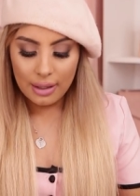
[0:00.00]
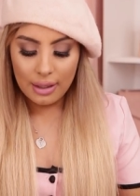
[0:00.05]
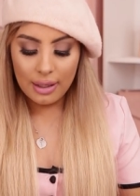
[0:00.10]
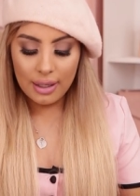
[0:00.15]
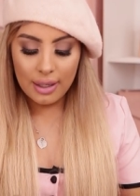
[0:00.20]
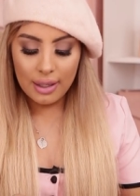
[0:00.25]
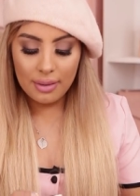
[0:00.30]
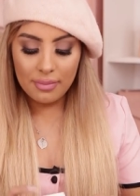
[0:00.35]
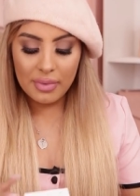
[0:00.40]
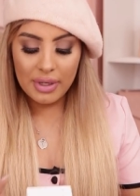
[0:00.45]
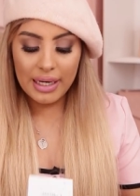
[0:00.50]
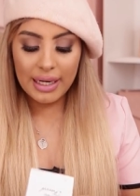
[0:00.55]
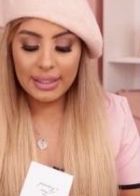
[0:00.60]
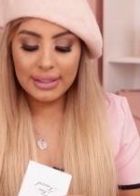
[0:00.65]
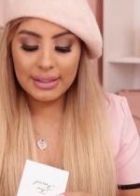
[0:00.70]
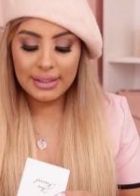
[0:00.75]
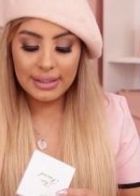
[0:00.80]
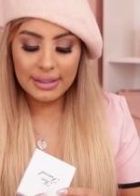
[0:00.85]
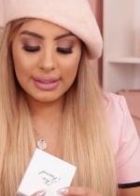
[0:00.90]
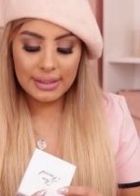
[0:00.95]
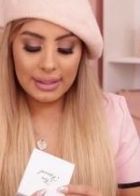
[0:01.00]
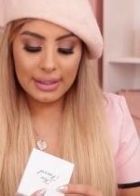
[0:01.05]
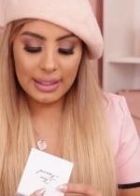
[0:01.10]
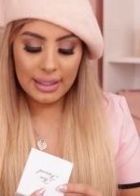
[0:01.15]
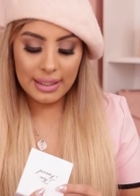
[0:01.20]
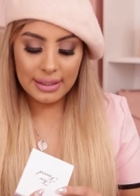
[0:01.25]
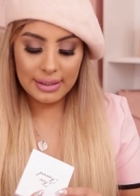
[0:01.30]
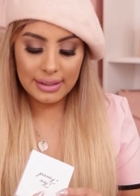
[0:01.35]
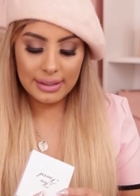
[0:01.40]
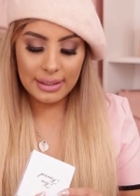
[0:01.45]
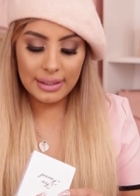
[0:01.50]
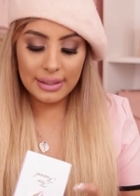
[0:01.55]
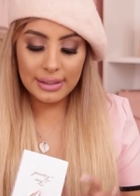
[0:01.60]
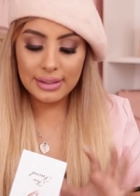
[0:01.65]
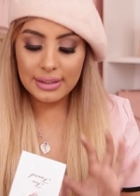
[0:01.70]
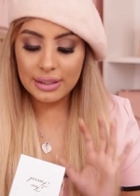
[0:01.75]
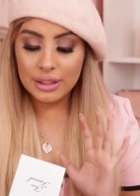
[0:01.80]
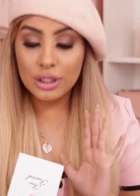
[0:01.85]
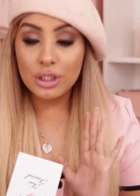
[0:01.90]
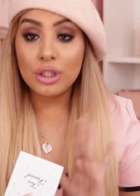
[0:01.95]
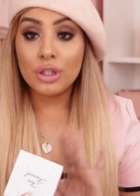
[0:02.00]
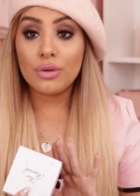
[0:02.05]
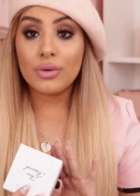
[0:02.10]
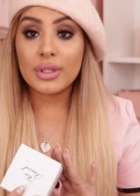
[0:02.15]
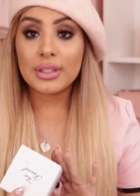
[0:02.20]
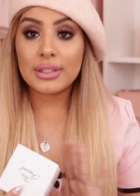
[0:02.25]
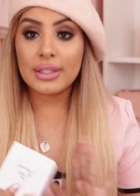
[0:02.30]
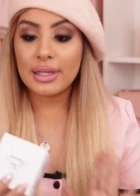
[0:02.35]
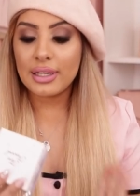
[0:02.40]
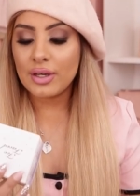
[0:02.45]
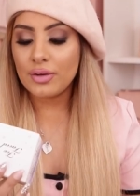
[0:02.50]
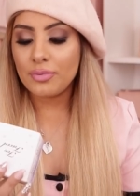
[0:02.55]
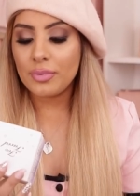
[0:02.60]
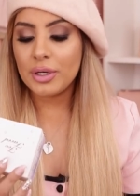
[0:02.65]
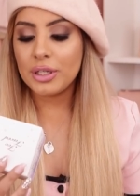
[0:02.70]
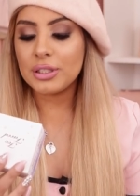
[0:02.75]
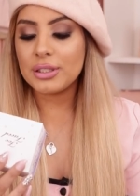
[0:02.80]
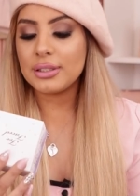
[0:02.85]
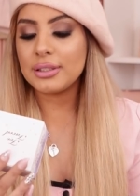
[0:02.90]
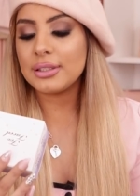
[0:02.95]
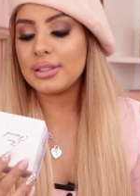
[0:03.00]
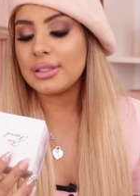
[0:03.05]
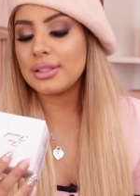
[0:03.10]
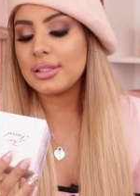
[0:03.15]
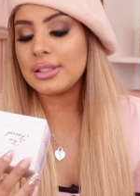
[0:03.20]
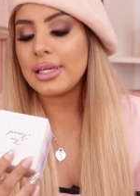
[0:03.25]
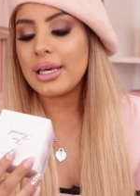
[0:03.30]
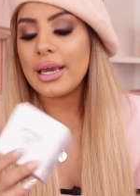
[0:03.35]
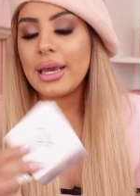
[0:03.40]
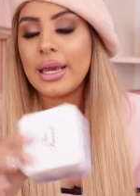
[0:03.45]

Um, next is this. So this is the newest thing I purchased. This is the